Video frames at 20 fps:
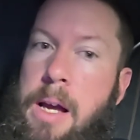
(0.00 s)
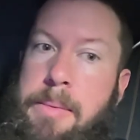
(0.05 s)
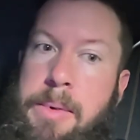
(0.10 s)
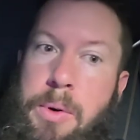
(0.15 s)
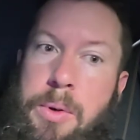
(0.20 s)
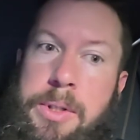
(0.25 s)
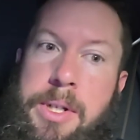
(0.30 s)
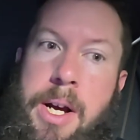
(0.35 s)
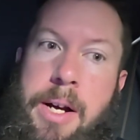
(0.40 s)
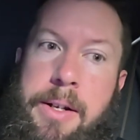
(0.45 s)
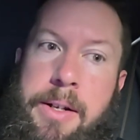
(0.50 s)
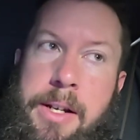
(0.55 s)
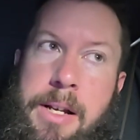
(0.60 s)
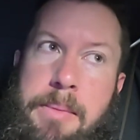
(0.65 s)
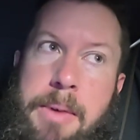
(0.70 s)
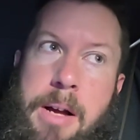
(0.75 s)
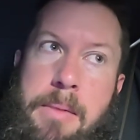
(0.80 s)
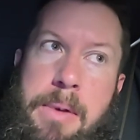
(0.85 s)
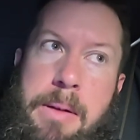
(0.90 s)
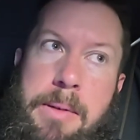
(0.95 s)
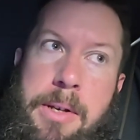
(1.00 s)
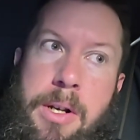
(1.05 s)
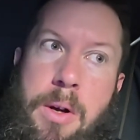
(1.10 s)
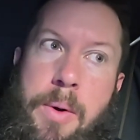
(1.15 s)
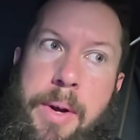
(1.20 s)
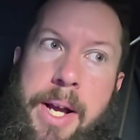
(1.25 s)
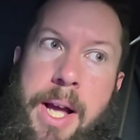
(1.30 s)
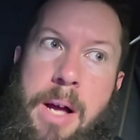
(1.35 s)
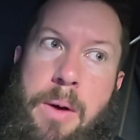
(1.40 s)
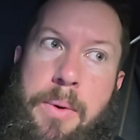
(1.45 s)
I mean, we're talking about maybe
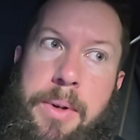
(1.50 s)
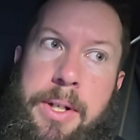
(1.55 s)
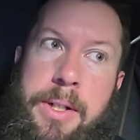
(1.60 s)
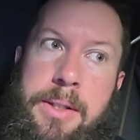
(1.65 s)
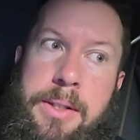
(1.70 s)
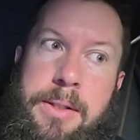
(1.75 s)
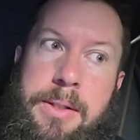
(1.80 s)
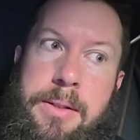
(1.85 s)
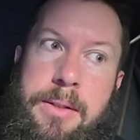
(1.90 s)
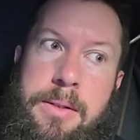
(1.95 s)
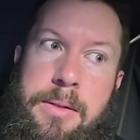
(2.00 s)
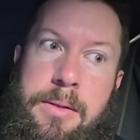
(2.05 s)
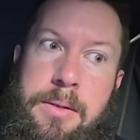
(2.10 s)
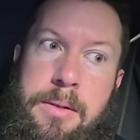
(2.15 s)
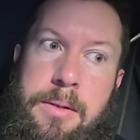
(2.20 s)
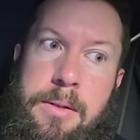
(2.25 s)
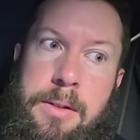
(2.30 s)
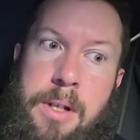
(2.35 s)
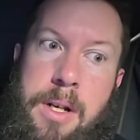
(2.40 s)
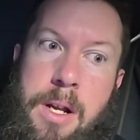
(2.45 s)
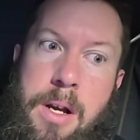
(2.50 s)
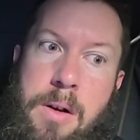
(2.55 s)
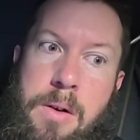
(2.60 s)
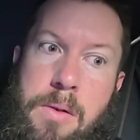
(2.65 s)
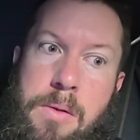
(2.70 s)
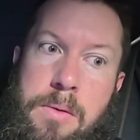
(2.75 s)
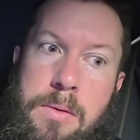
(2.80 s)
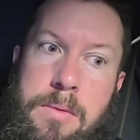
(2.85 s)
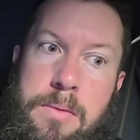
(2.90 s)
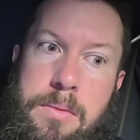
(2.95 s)
going out when it's, you
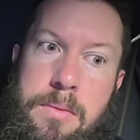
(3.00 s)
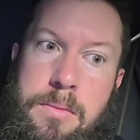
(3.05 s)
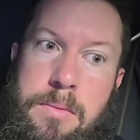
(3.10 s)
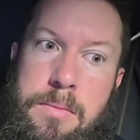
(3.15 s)
know,